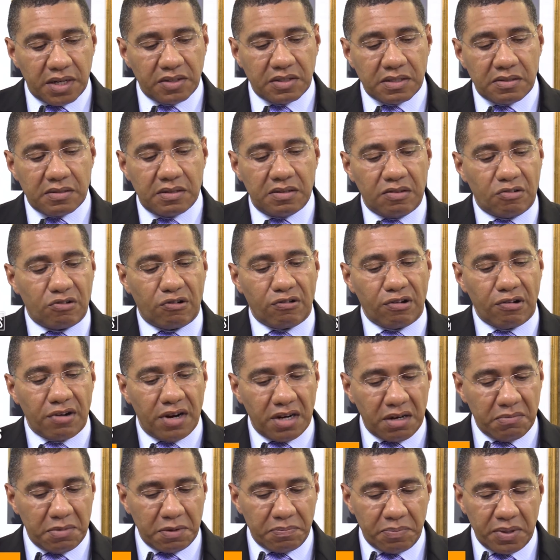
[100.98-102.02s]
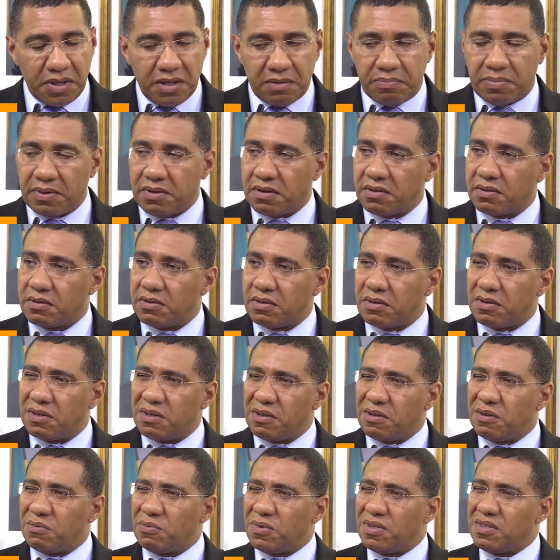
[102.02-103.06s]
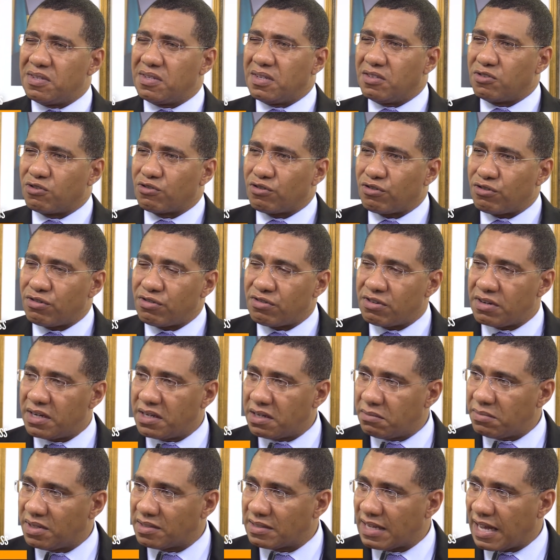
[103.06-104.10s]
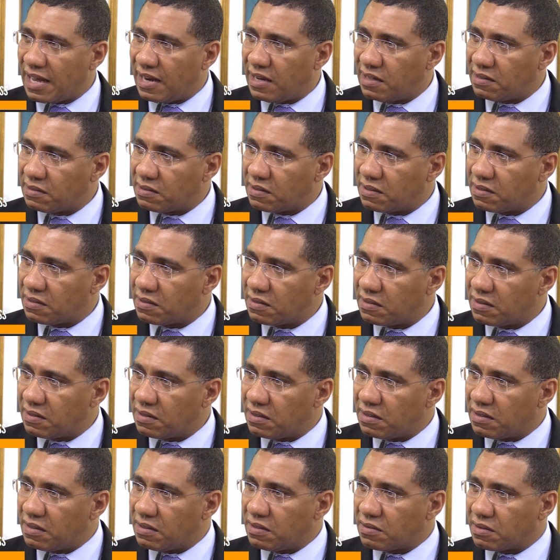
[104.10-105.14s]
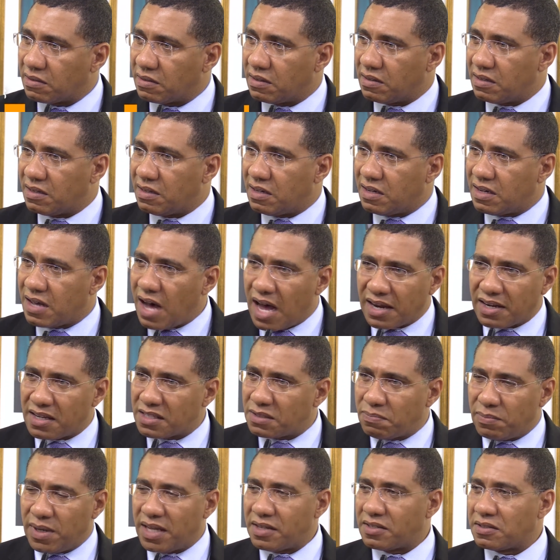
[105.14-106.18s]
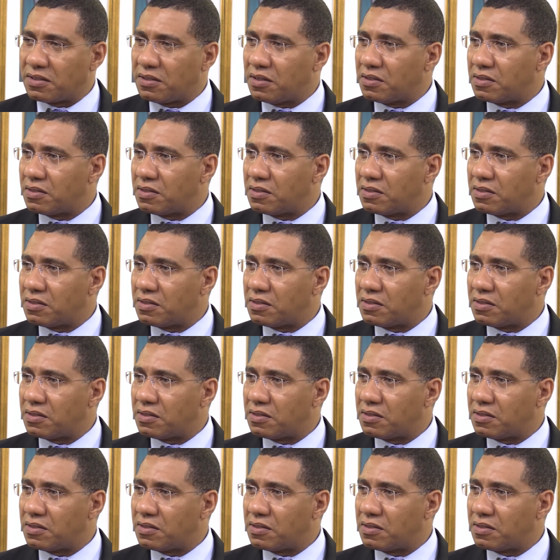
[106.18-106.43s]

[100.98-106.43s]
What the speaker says: are this incredible people with this incredible talent. God has blessed